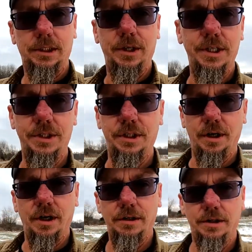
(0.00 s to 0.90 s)
Crazy
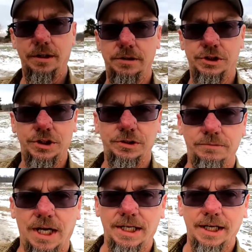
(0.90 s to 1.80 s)
dog. She's a
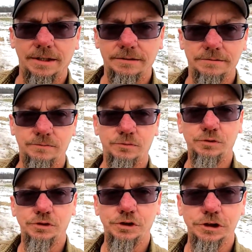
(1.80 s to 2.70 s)
rocket.
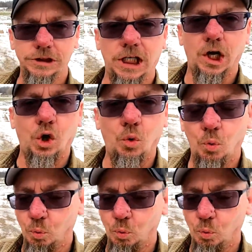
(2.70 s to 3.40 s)
All